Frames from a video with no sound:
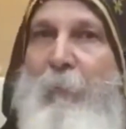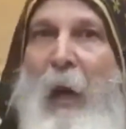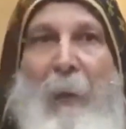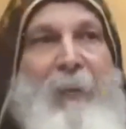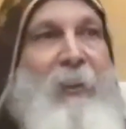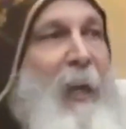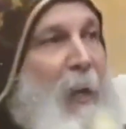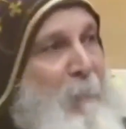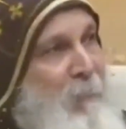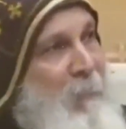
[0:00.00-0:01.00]
Muhammad
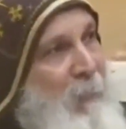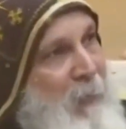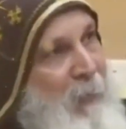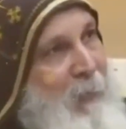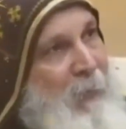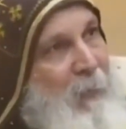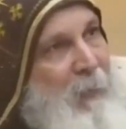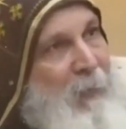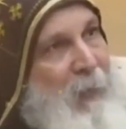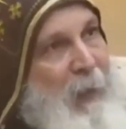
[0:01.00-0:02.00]
came
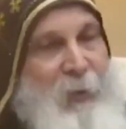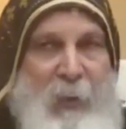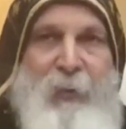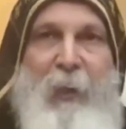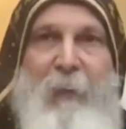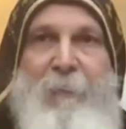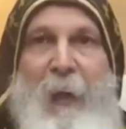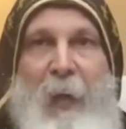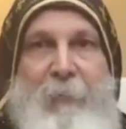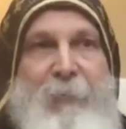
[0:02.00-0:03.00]
in
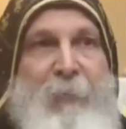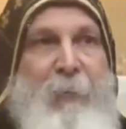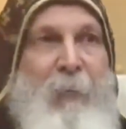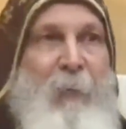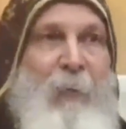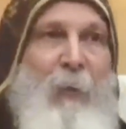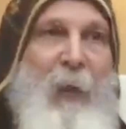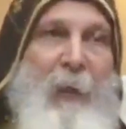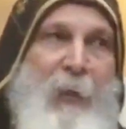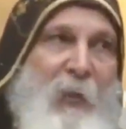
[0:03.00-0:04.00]
635
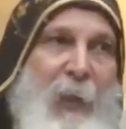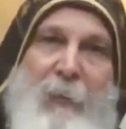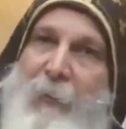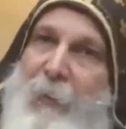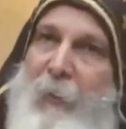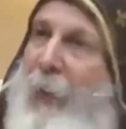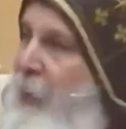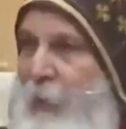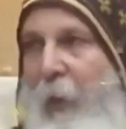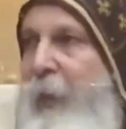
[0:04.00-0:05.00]
and he said, he
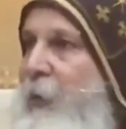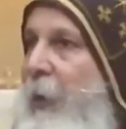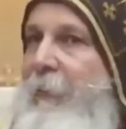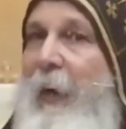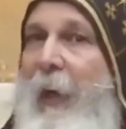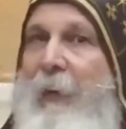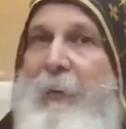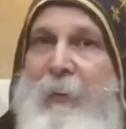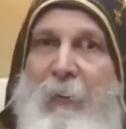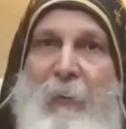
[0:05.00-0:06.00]
is not the Son of God,
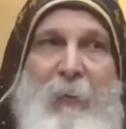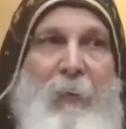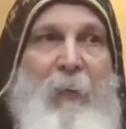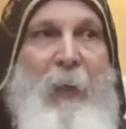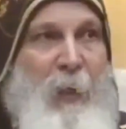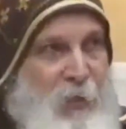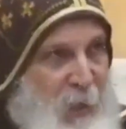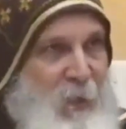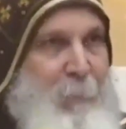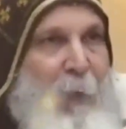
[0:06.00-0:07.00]
he is
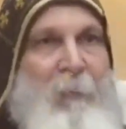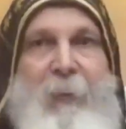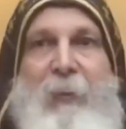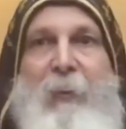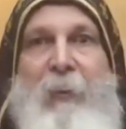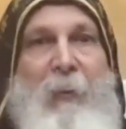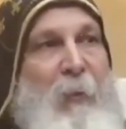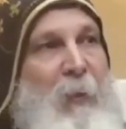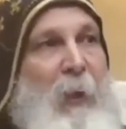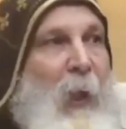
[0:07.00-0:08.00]
just a prophet.
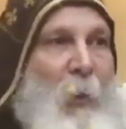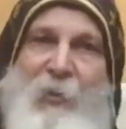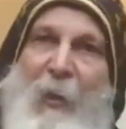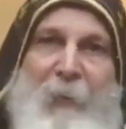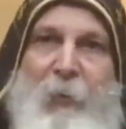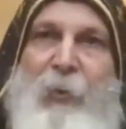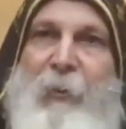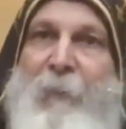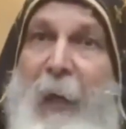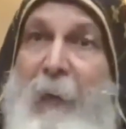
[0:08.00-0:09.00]
He was never
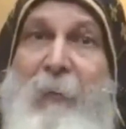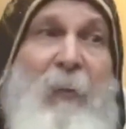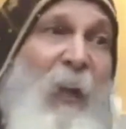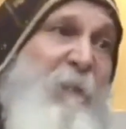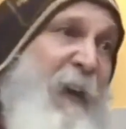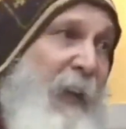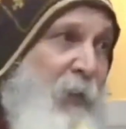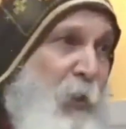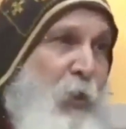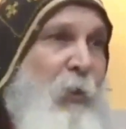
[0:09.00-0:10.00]
crucified. In
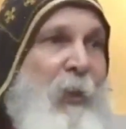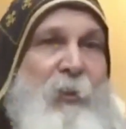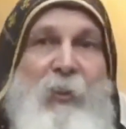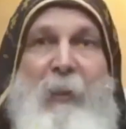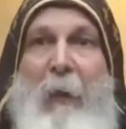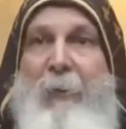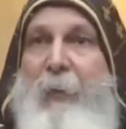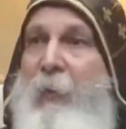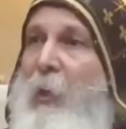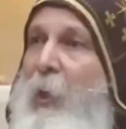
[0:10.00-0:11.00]
fact, Judas
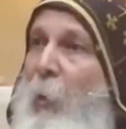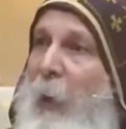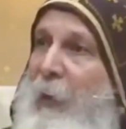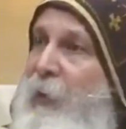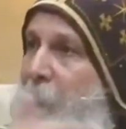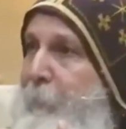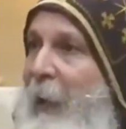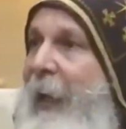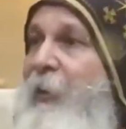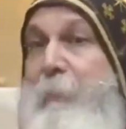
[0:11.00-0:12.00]
Iscariot was
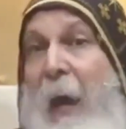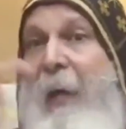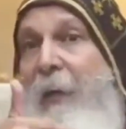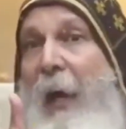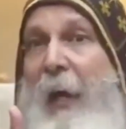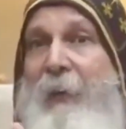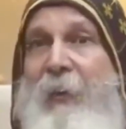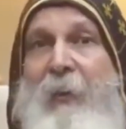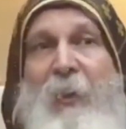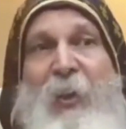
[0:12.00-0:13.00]
placed by God
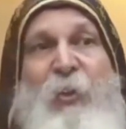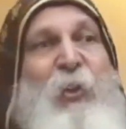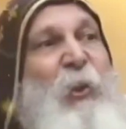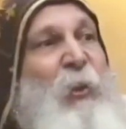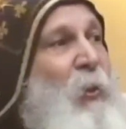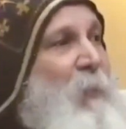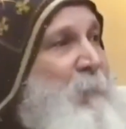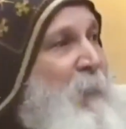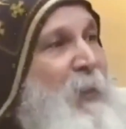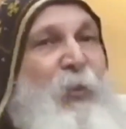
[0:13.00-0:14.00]
to
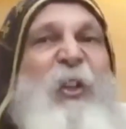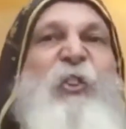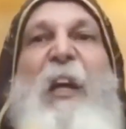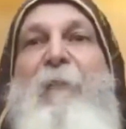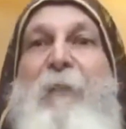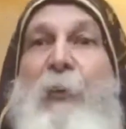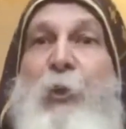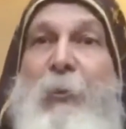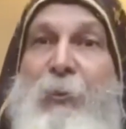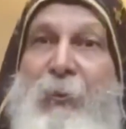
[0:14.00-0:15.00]
deceive the
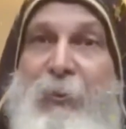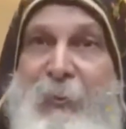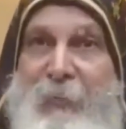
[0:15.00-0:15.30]
Jews.